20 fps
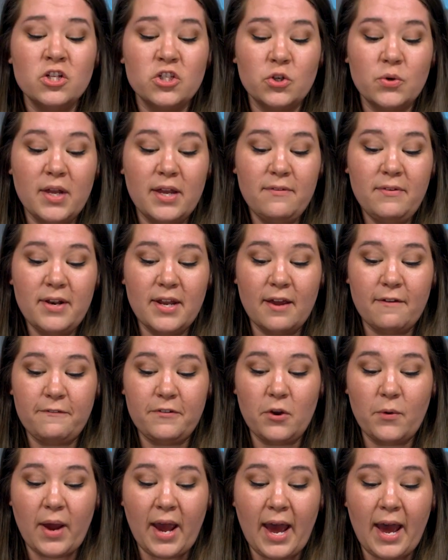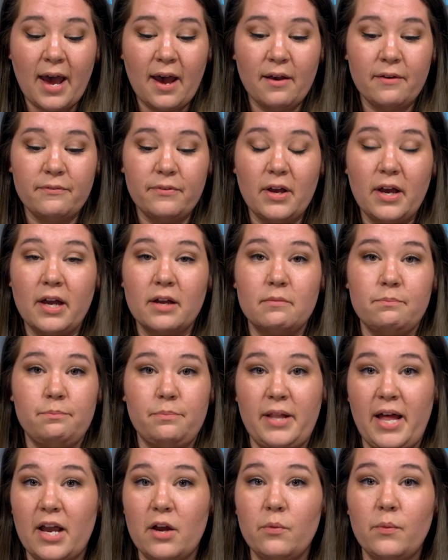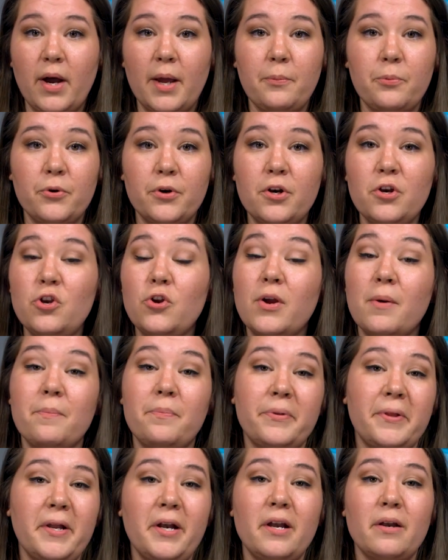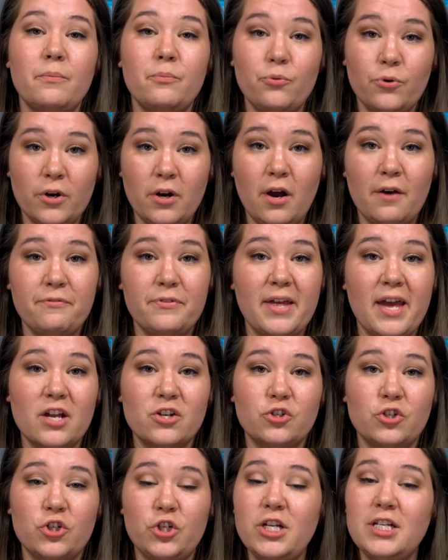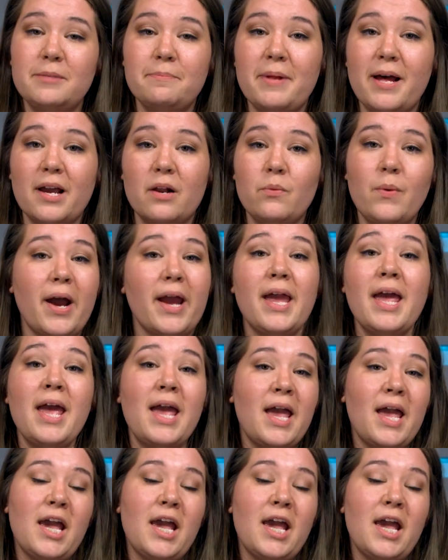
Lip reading: So even if you have a black and white printer, you can print off the extra sheets black and white,